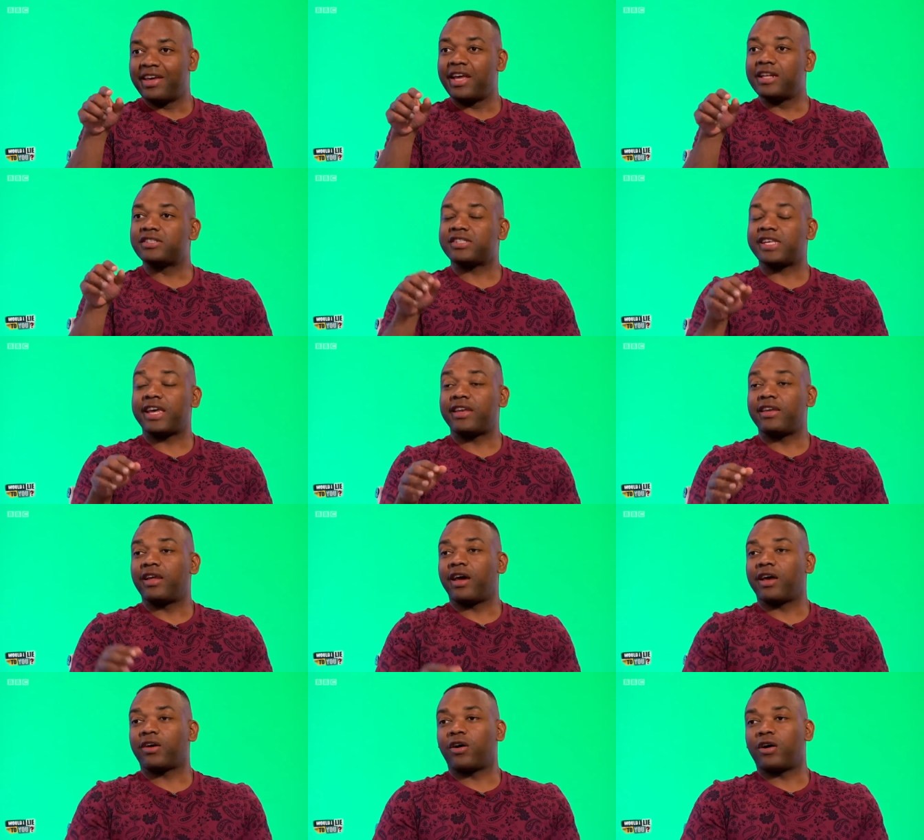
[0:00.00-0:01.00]
Instead,
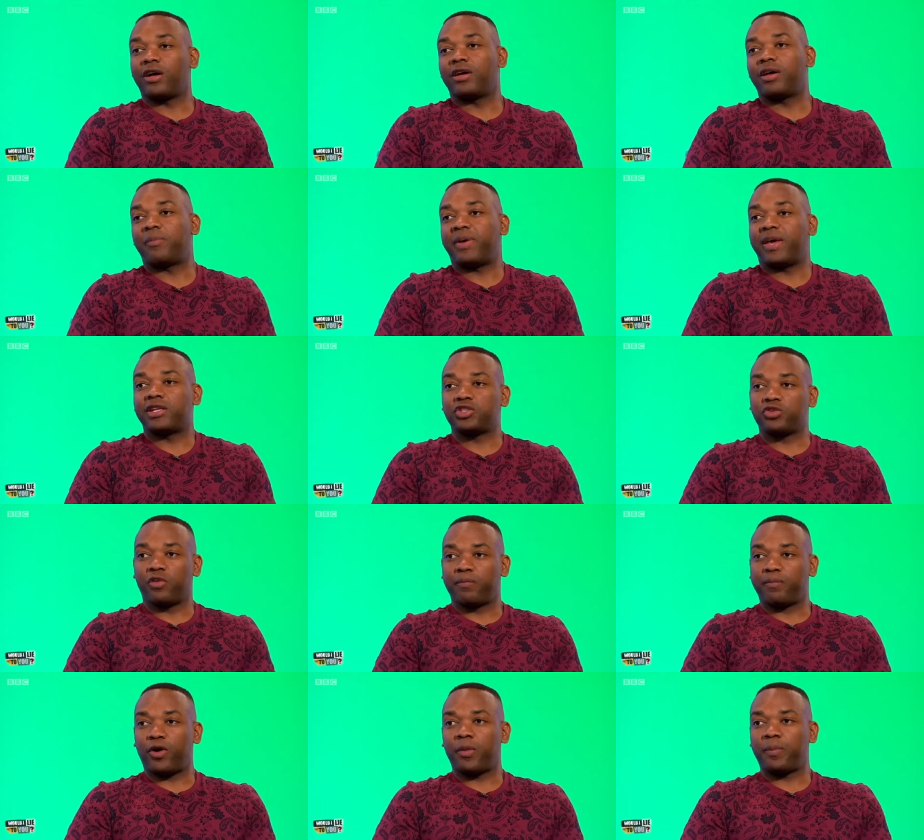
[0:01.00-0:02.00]
I got a picture
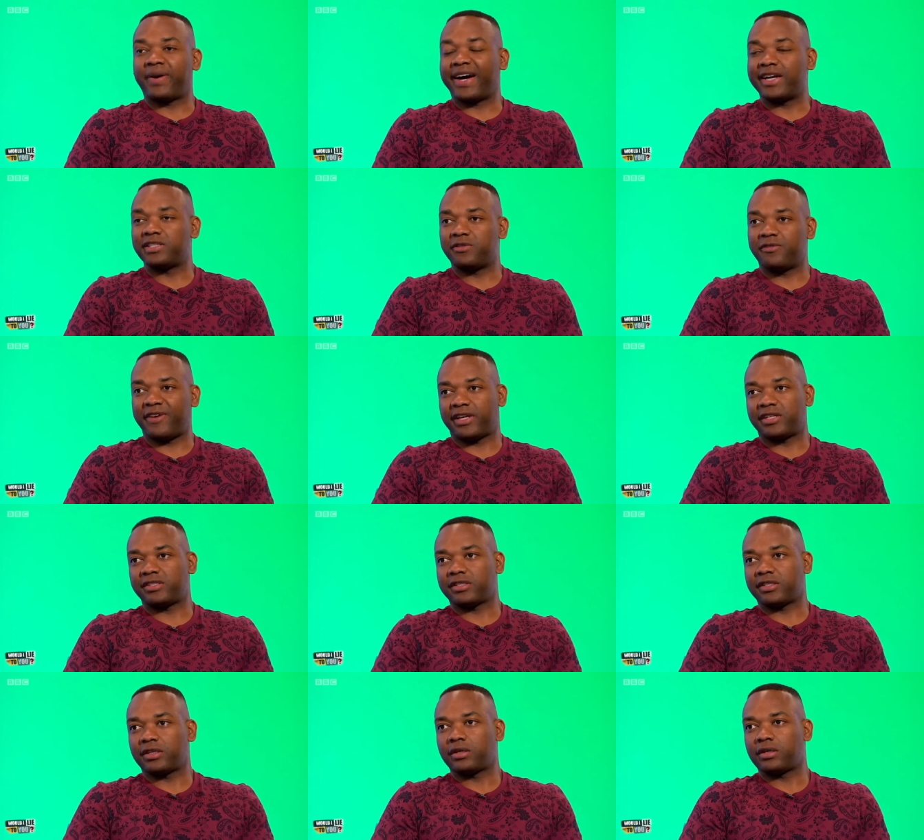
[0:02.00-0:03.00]
of Popeye's face.